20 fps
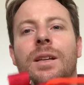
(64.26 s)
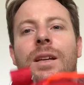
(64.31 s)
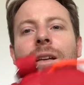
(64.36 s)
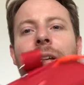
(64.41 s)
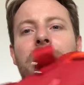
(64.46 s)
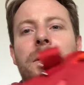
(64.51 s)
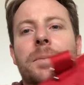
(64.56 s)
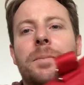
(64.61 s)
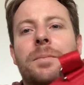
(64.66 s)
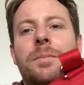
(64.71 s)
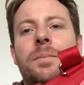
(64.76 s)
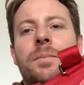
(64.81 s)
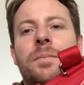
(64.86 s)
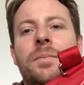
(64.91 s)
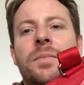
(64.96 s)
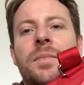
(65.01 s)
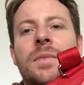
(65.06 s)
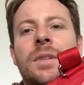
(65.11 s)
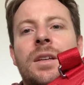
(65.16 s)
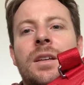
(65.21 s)

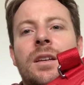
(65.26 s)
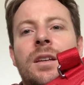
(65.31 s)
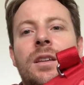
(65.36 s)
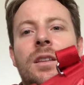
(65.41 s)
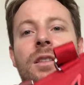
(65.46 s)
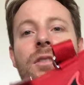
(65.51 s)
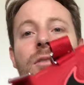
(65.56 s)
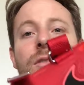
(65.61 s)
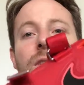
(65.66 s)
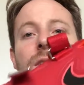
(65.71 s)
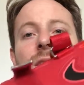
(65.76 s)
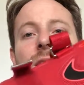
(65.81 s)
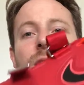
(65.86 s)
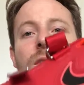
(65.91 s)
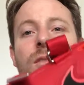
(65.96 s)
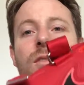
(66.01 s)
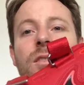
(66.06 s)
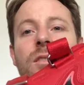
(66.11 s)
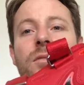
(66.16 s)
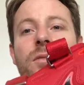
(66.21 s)
The reason I
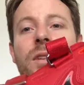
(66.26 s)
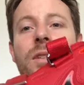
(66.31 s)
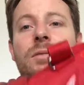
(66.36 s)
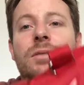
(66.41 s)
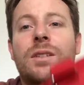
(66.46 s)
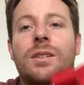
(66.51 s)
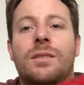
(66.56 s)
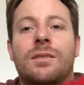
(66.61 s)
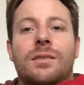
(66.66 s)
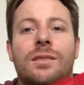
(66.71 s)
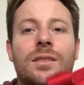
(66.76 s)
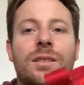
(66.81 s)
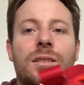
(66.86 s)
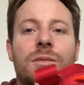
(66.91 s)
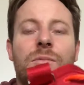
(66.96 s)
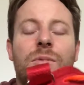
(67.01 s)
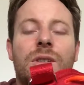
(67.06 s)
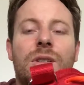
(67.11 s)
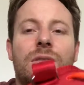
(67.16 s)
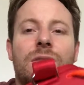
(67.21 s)
got the red one is
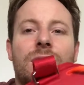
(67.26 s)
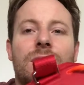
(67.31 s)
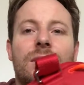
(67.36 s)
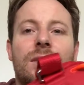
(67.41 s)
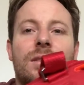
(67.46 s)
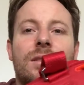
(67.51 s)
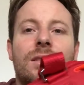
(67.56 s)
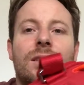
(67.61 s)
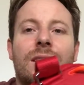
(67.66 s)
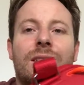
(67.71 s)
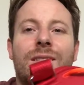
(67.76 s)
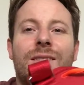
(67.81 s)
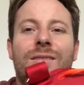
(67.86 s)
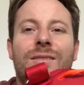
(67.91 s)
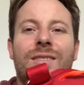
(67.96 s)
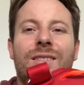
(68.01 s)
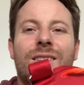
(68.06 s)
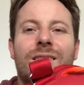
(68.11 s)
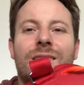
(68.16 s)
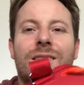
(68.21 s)
because I
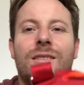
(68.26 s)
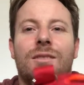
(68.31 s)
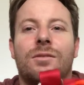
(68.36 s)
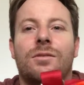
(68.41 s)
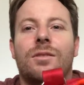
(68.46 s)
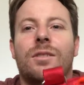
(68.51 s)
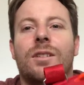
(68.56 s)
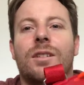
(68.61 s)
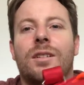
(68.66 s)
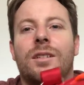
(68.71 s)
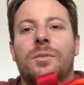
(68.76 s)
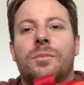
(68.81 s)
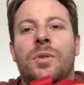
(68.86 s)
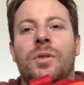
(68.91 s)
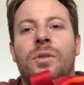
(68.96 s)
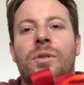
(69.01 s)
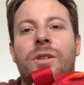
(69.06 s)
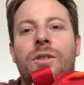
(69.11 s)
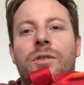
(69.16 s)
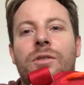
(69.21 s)
thought the others looked kind of like
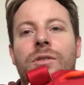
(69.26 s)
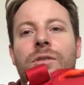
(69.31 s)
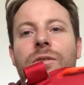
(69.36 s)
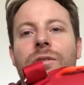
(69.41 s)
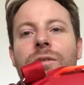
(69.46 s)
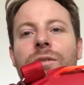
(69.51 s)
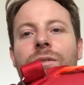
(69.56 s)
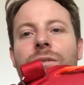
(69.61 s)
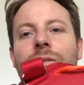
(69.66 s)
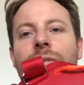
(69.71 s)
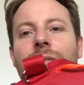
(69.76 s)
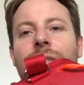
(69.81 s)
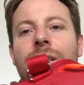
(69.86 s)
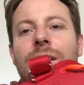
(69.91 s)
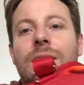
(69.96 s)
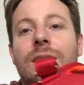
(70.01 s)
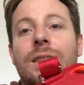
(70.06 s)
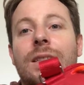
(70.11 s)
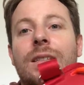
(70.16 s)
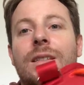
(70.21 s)
bowling shoes,
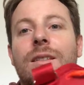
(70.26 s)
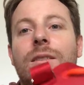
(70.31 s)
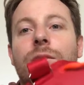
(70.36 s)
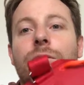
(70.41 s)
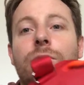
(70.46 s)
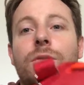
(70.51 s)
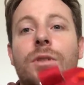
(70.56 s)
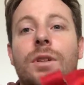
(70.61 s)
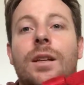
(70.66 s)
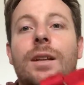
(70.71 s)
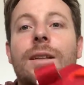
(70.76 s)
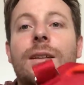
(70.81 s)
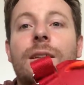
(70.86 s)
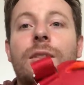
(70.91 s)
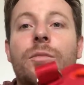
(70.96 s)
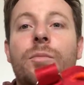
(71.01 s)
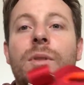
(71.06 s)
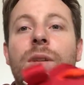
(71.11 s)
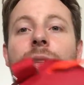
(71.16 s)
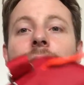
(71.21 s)
and these look a
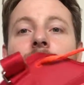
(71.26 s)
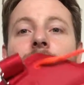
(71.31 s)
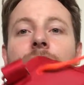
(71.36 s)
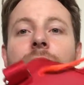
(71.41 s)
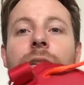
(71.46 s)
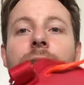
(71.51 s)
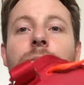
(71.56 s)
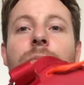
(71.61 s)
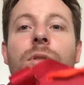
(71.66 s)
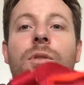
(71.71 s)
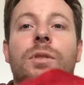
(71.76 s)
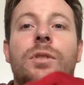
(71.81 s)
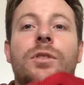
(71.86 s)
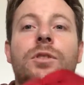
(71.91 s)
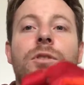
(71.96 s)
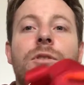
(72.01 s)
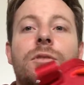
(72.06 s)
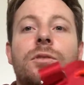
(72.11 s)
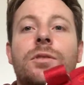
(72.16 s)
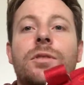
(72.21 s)
little bit less like bowling
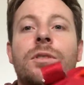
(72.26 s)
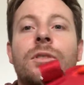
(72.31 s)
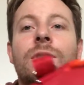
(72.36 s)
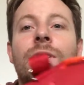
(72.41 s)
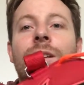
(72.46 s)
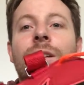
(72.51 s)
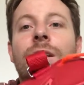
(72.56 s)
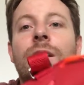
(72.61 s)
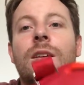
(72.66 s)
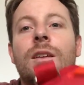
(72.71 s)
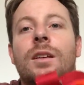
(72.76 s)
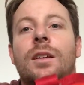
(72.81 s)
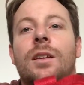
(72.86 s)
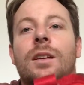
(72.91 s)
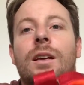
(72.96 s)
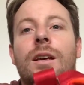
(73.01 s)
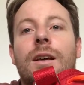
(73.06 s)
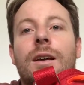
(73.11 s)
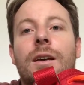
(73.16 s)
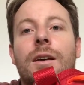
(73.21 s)
shoes,
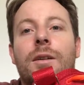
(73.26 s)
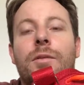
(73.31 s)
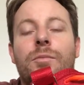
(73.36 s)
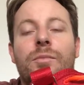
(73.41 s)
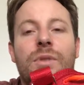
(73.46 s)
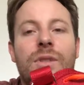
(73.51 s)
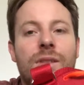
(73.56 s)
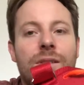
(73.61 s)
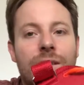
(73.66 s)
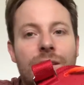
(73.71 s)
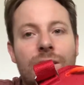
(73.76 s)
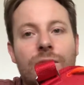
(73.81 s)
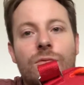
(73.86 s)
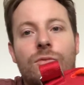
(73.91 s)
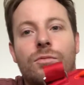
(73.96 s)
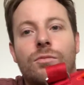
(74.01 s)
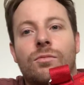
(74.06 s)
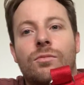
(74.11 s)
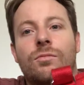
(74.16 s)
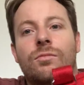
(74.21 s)
but
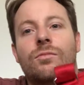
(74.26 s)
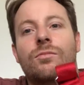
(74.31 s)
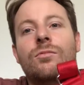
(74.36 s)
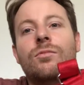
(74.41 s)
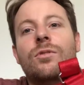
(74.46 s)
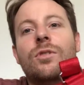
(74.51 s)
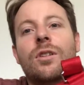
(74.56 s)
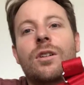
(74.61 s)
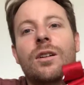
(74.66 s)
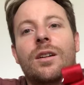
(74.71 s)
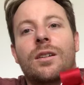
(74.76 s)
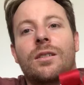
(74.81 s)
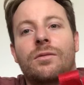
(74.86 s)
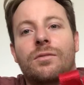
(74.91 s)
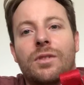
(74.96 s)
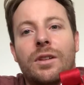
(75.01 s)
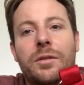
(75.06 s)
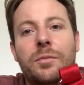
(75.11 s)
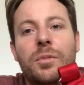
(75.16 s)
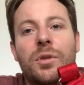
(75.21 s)
still kind of
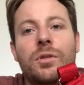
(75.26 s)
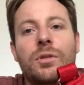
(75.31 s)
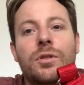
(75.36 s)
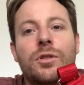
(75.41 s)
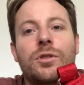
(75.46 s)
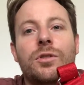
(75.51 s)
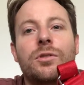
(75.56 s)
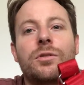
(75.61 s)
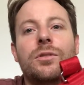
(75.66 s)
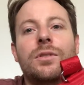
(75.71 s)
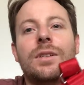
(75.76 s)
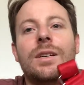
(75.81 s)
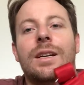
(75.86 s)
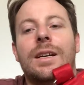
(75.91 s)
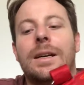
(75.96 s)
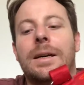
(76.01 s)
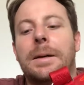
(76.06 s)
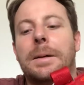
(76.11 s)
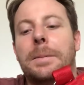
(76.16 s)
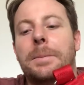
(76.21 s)
like bowling shoes.
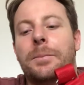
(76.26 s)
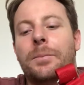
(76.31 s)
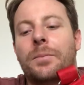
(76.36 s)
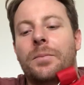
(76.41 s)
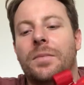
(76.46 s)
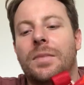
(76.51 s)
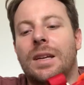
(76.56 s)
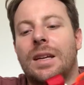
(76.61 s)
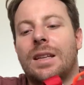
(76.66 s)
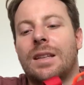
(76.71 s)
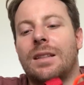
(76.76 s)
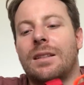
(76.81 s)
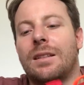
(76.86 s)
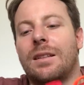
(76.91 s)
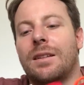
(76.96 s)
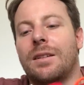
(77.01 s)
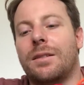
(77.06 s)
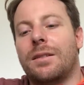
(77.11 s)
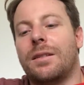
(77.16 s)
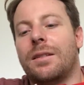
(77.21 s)
And I
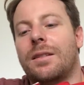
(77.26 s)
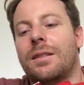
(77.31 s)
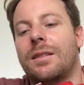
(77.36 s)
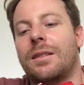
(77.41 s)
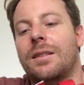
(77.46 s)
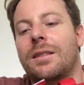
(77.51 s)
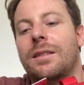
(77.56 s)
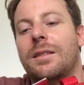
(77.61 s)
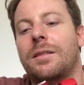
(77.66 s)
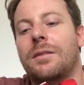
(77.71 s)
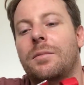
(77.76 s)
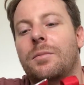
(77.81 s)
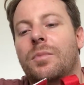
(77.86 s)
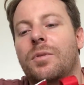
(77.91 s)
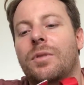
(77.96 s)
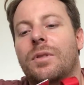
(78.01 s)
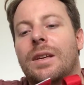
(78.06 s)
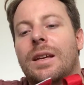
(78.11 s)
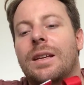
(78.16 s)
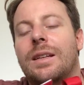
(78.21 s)

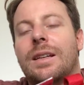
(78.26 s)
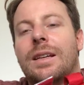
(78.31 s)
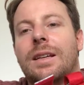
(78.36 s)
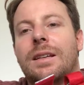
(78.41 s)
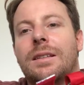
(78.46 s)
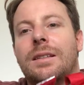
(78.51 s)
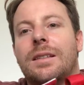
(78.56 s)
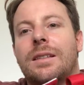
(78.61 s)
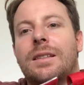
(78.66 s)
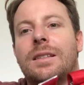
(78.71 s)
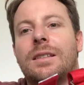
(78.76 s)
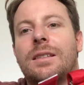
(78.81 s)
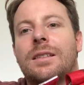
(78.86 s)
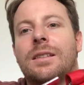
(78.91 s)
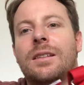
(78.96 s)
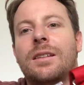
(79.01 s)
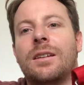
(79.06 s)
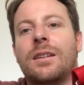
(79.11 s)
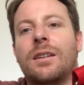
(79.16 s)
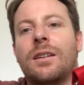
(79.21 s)
put that down to this
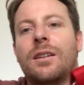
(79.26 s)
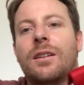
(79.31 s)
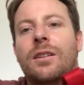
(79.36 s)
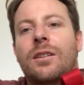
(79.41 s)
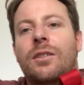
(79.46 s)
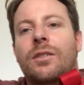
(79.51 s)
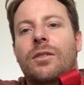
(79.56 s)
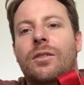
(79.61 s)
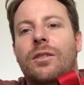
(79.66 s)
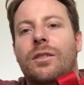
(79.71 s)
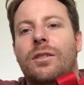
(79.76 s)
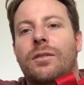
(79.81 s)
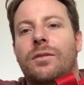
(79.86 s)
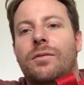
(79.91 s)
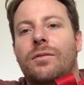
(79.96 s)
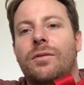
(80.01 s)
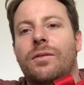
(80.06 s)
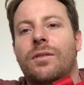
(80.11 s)
kind of